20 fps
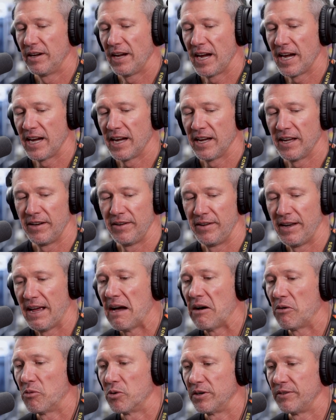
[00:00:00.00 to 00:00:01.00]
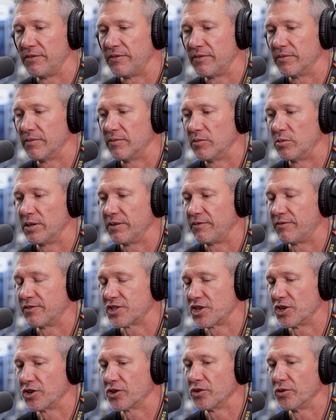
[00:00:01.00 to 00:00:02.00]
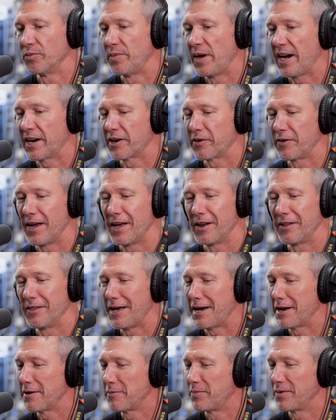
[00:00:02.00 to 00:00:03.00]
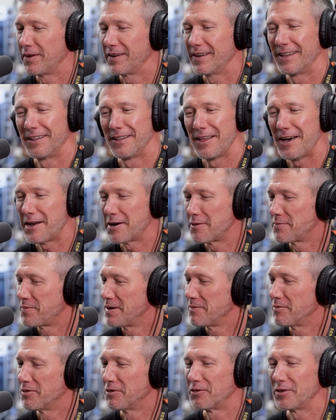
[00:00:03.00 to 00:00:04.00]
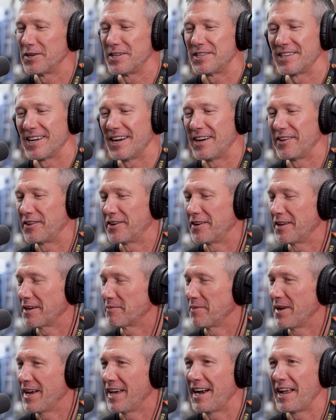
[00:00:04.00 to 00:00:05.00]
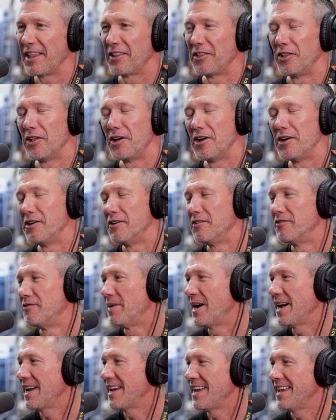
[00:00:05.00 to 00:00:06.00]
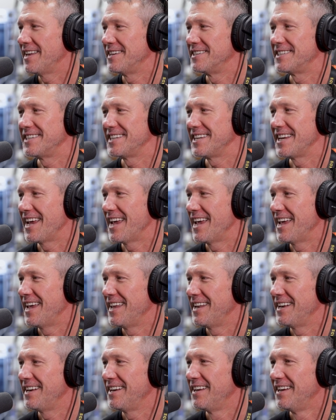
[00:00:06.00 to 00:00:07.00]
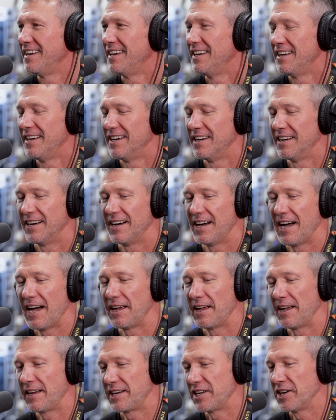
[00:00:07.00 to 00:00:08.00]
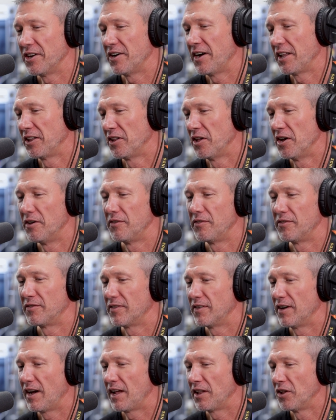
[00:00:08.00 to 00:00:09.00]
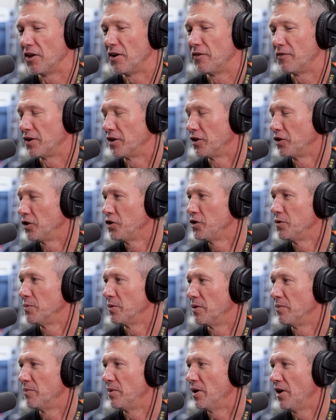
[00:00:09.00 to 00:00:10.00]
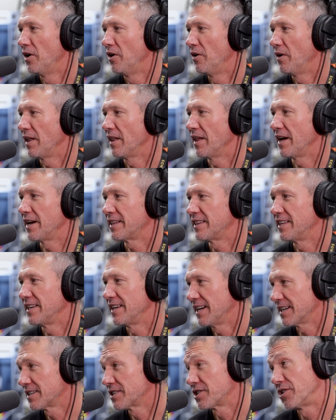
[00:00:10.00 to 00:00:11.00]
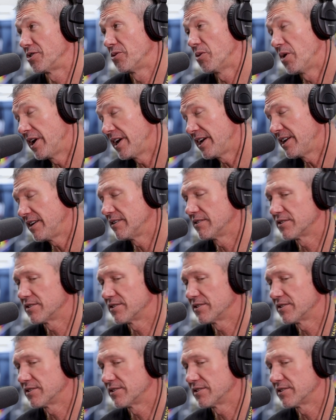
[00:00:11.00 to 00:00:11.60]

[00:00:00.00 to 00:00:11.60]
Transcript: And now we've we've circled back around. A lot of a lot of people have reached out and they're like, "Man, I love my N T N. I you know I love I love an aluminum bow. I like the extra weight."